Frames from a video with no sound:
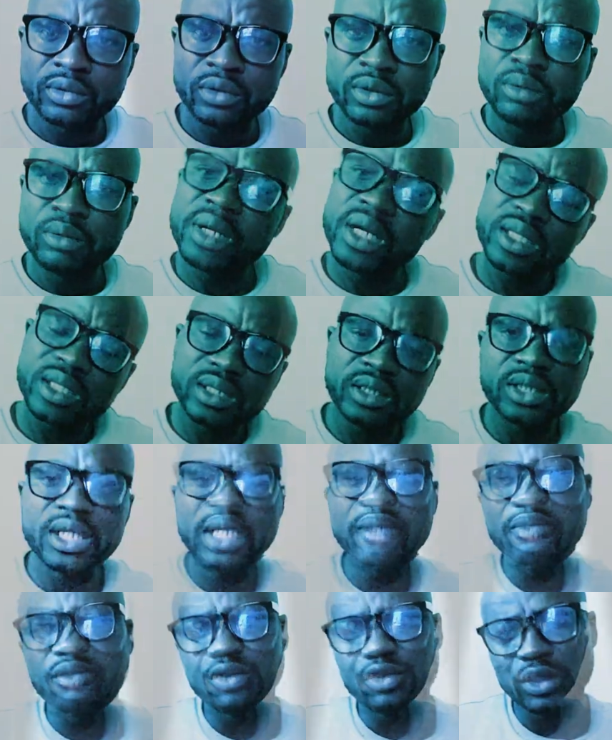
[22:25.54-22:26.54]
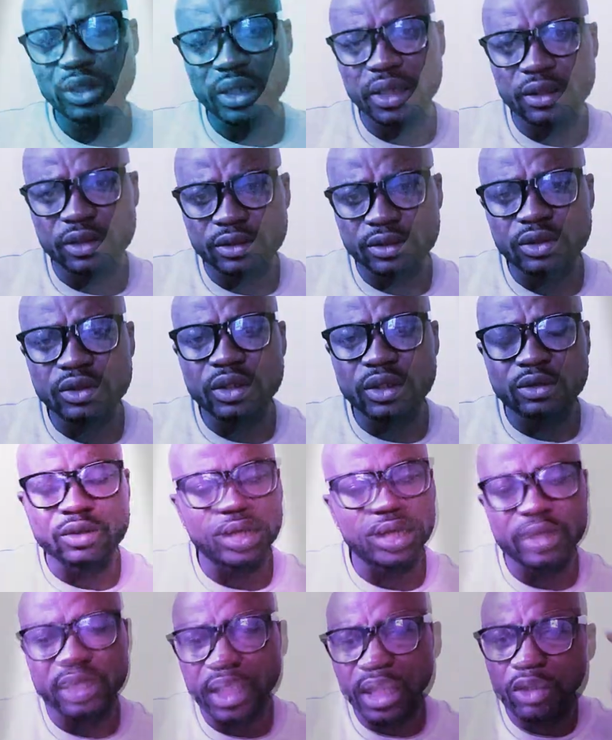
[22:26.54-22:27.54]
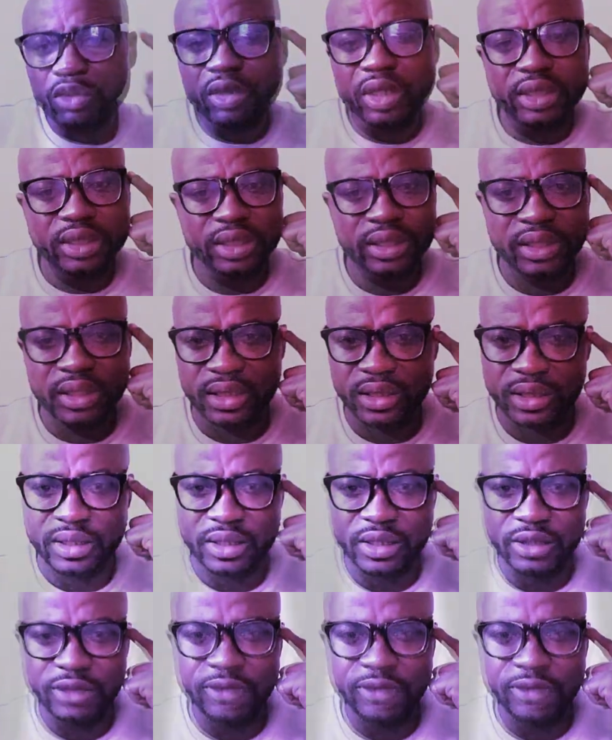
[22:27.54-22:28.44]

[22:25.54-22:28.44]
my kids got to stay, and they don't understand it.